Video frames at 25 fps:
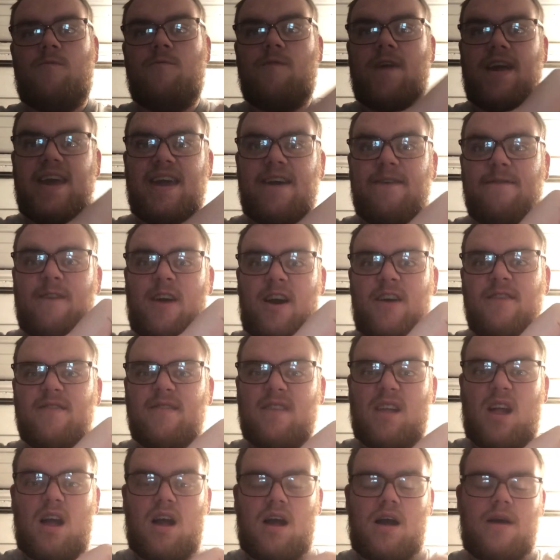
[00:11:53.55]
rate it
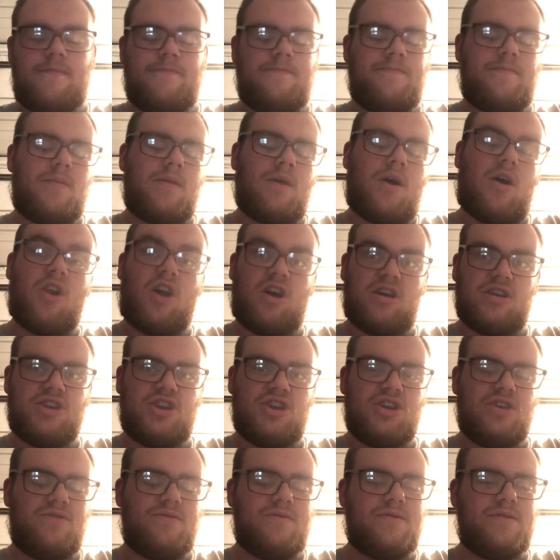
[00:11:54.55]
5-star on
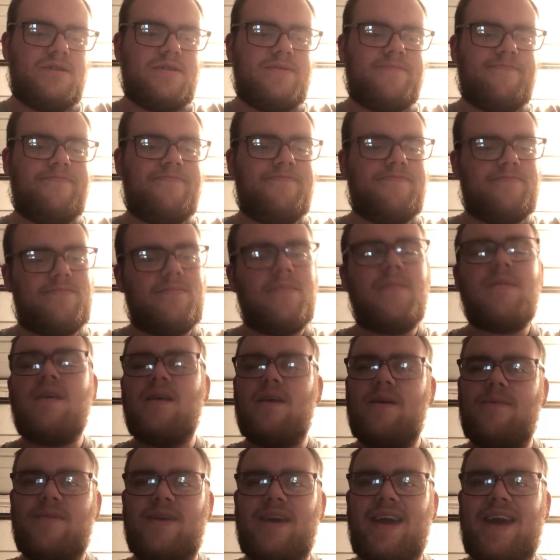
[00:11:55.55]
iTunes.
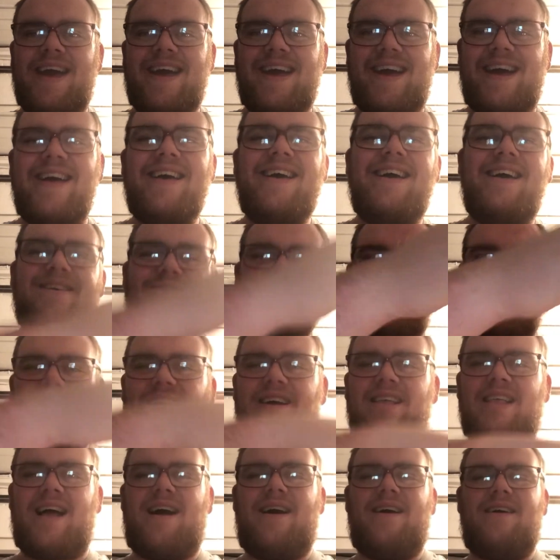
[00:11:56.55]
But yeah, if you
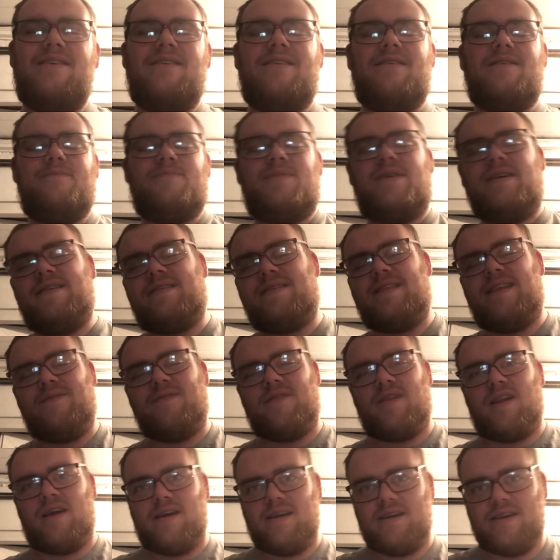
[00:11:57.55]
like that, please leave
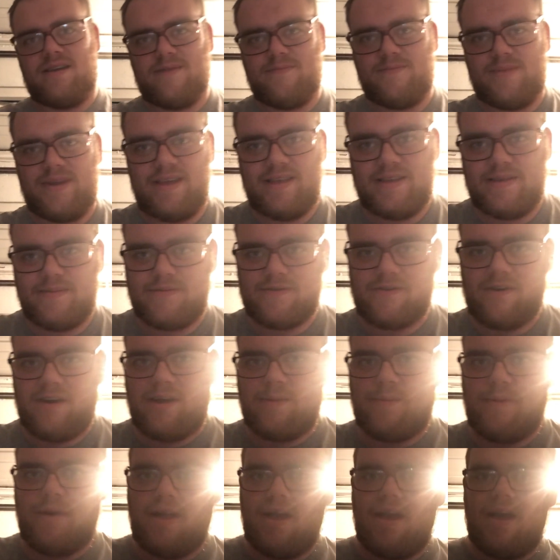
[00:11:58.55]
a like, please
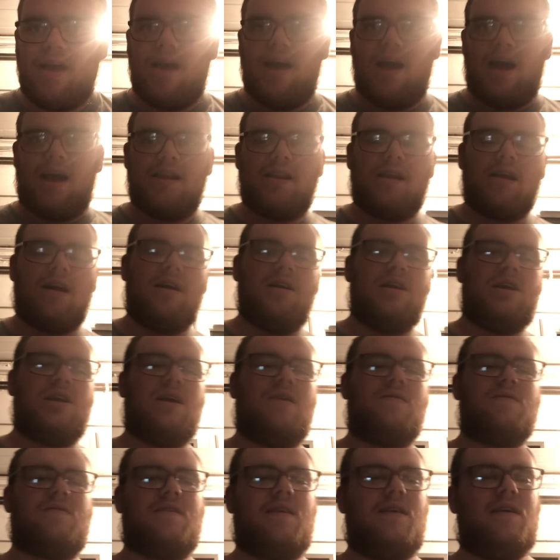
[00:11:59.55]
subscribe, and I
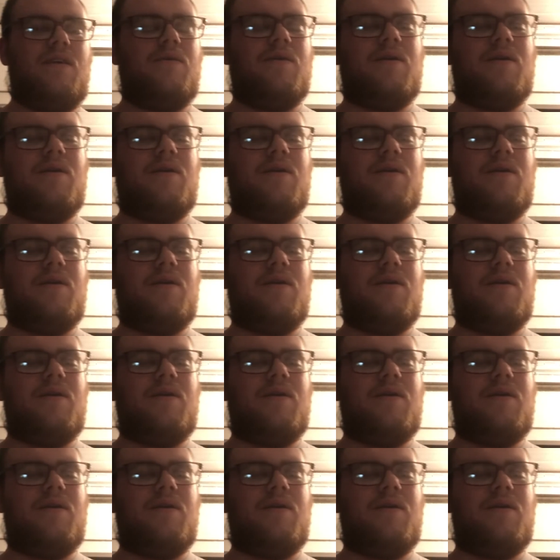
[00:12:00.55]
shall see